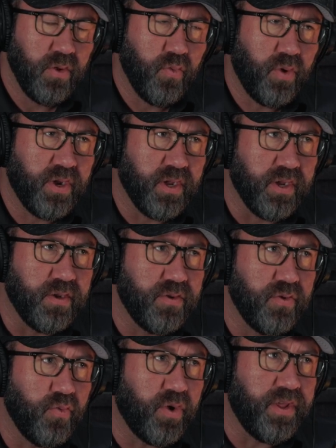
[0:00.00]
What do
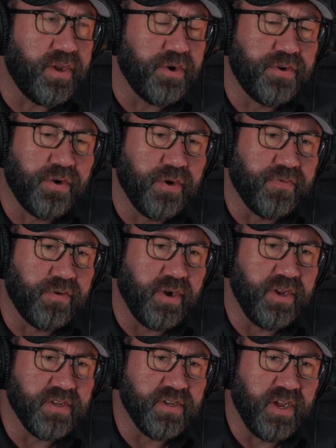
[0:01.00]
you think your turnover
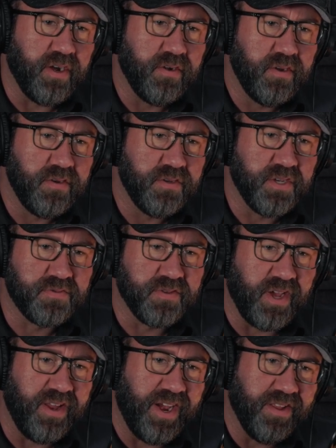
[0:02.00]
rate is now? Just because
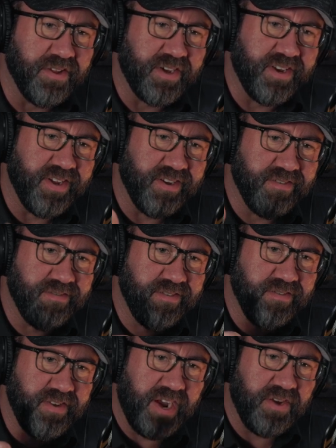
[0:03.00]
I like looking at
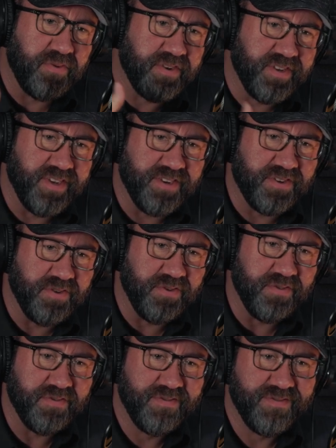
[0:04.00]
90% to